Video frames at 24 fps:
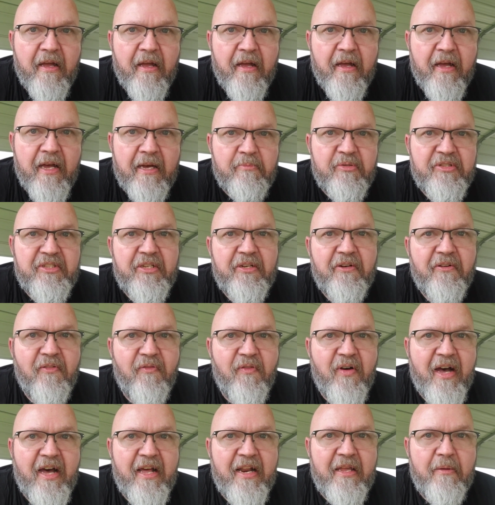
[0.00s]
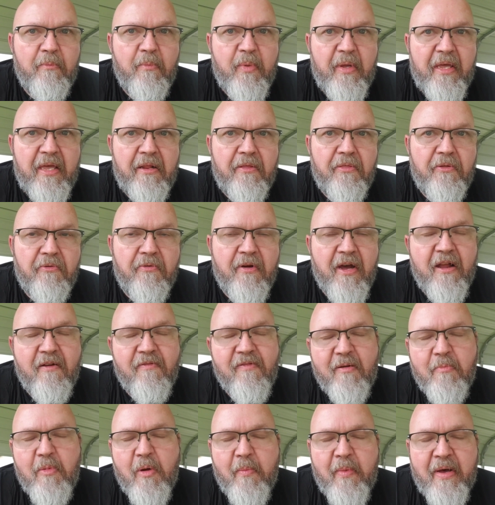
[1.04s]
I'm still fighting being in the right
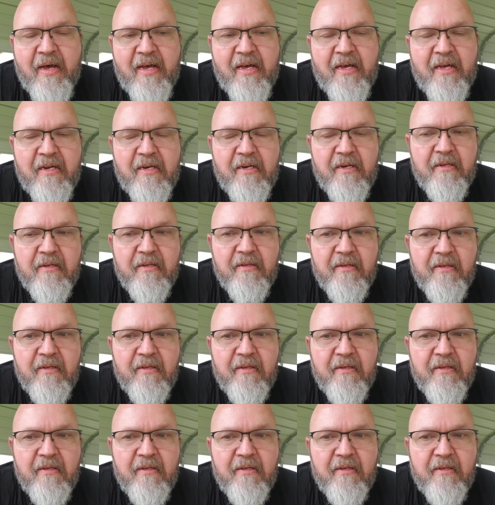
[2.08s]
frame of mind